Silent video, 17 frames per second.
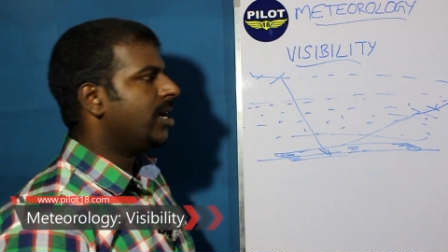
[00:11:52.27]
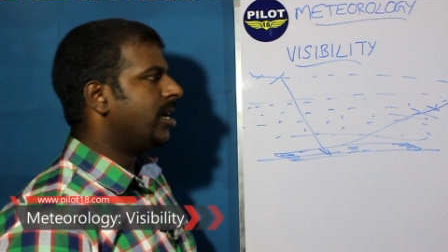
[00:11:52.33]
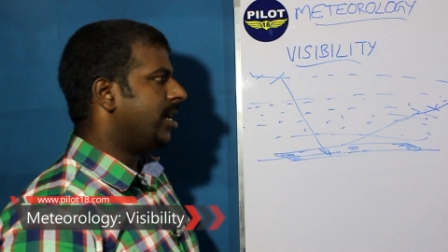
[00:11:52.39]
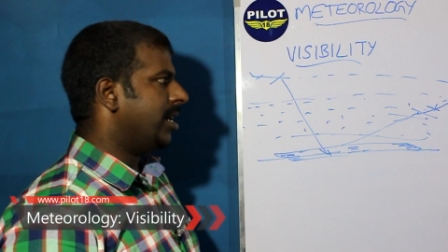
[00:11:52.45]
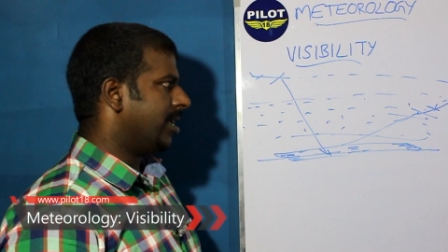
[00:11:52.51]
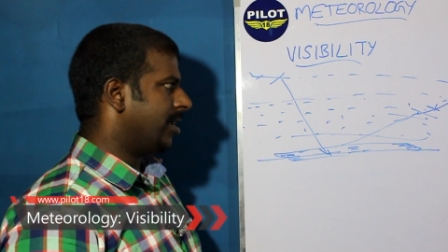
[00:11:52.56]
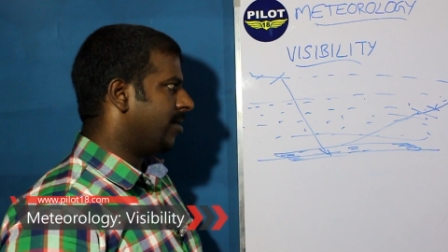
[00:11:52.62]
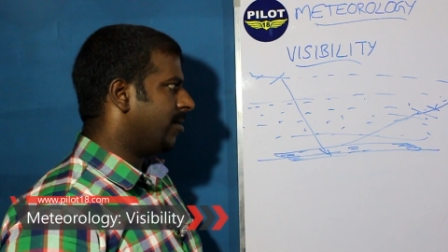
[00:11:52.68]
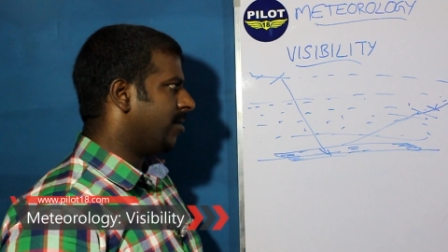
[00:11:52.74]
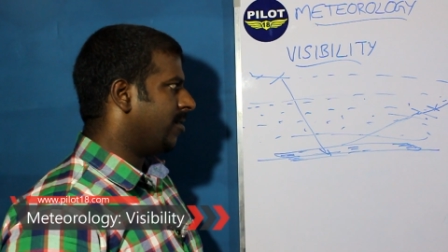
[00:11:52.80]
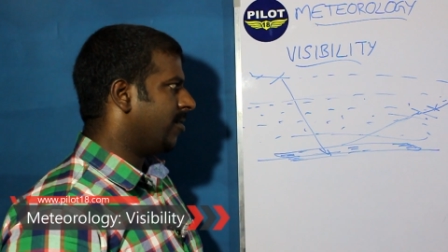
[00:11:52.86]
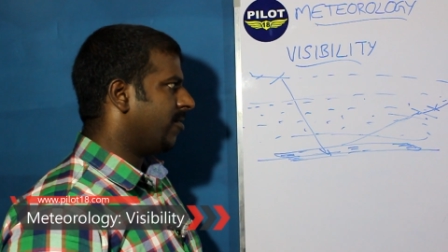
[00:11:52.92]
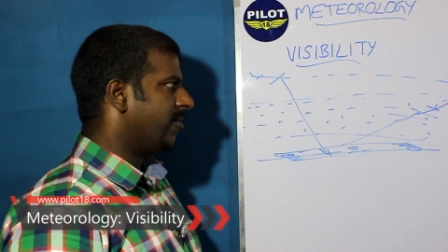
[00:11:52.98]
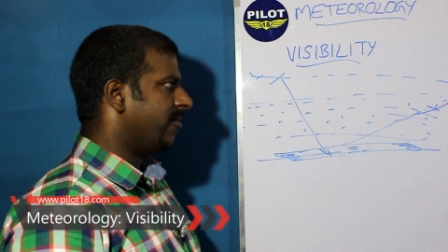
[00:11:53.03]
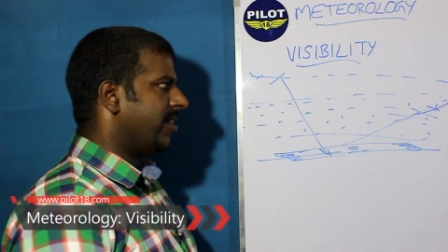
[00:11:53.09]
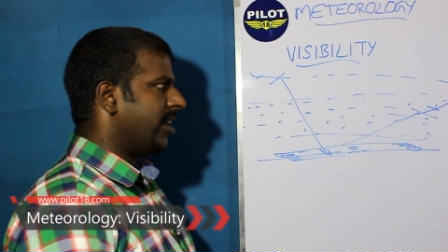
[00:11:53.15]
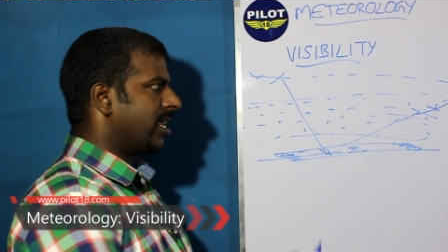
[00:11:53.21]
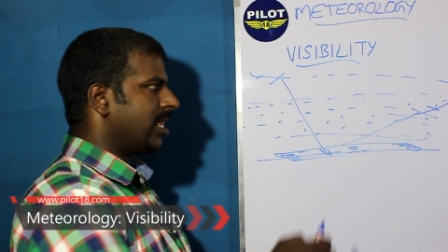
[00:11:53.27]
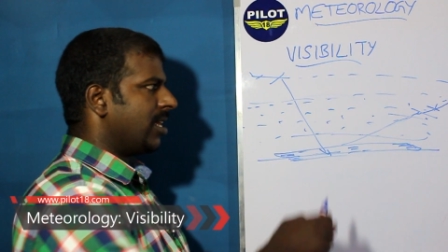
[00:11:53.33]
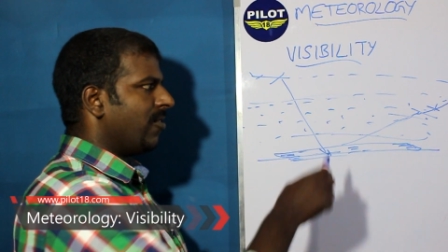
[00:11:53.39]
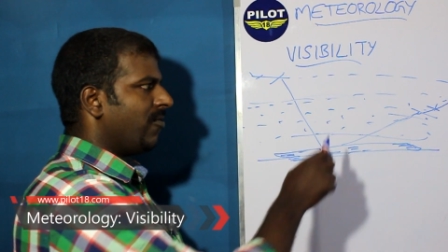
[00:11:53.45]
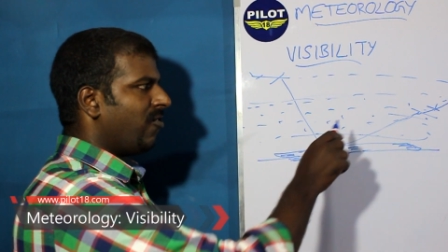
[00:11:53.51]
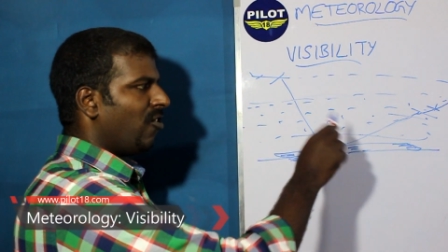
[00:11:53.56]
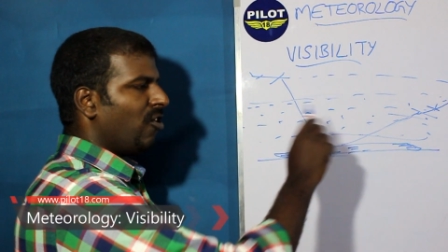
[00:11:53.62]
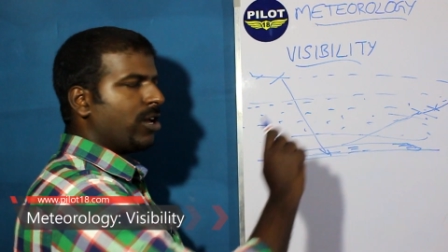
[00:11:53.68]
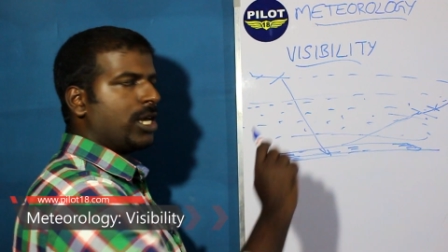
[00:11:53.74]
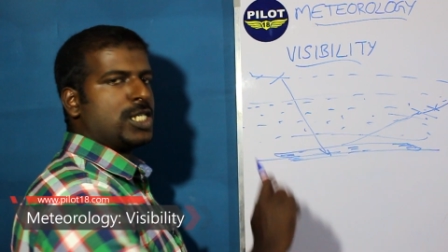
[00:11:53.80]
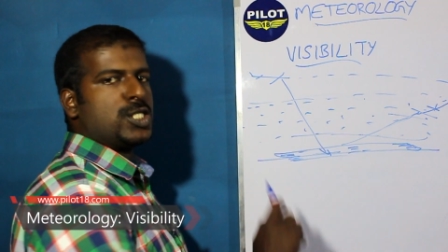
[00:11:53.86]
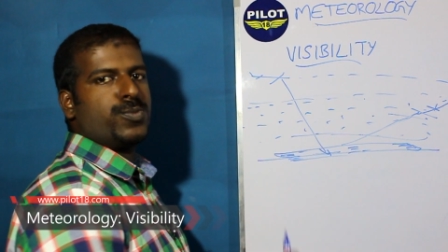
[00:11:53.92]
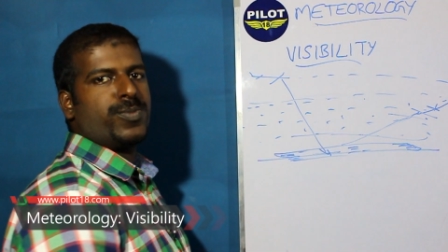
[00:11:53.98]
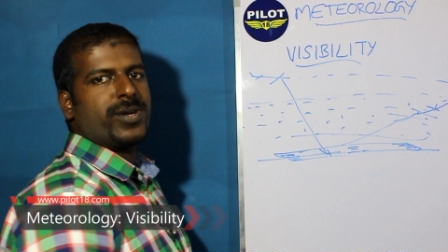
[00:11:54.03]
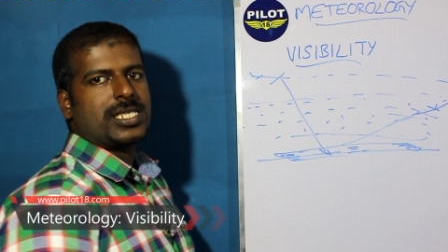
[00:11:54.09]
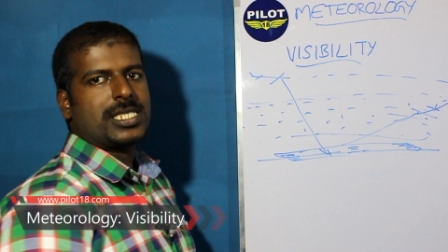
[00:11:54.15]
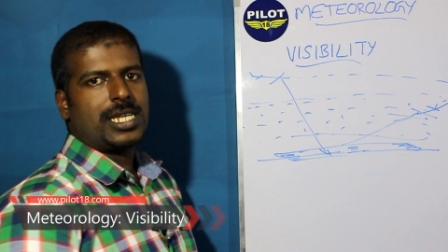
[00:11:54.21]
air where the fog
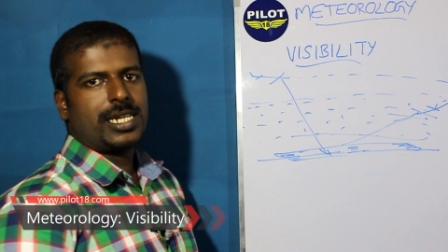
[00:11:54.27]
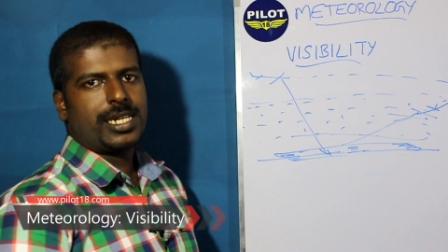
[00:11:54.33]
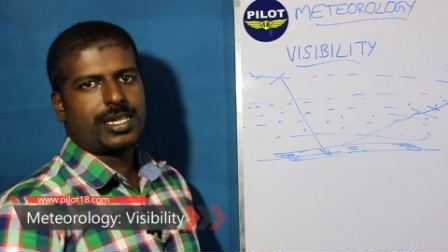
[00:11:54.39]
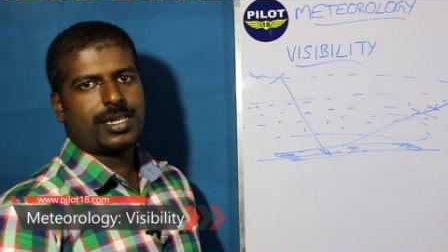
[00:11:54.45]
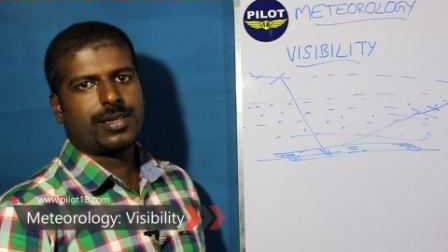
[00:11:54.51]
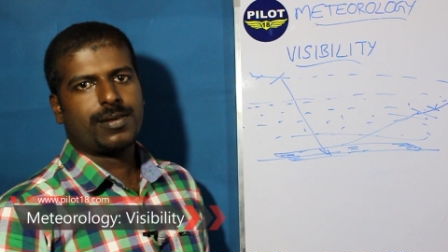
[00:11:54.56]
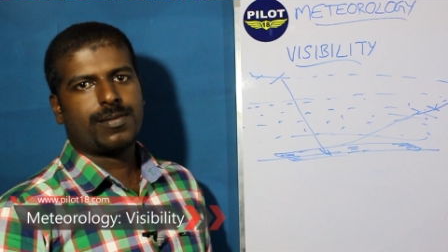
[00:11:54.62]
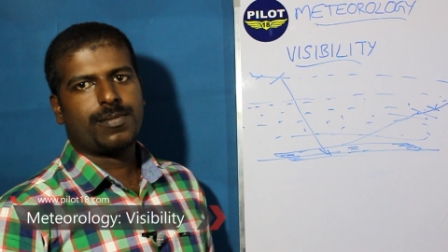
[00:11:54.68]
is present